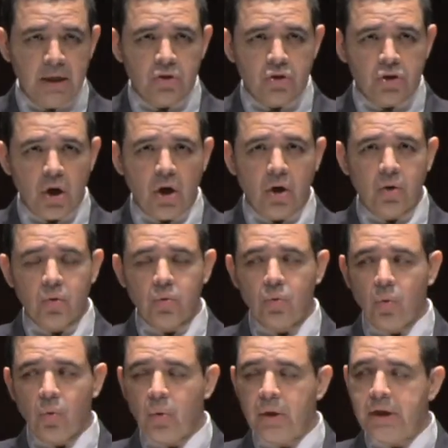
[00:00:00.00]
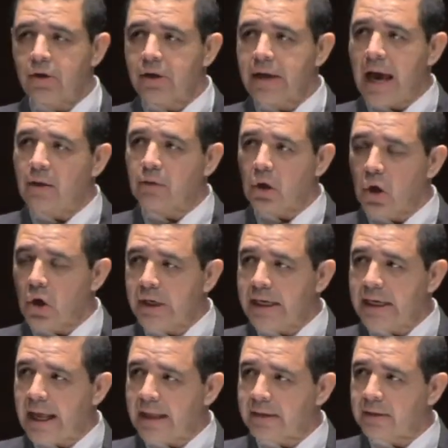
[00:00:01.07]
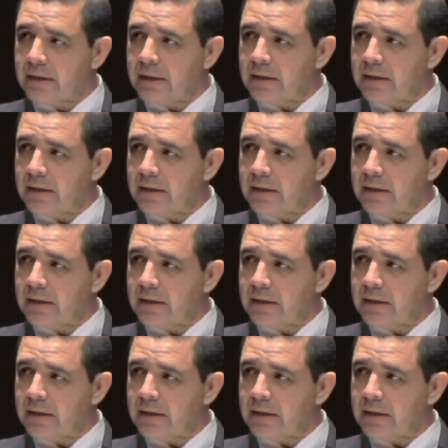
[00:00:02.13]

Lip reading: So we are now looking at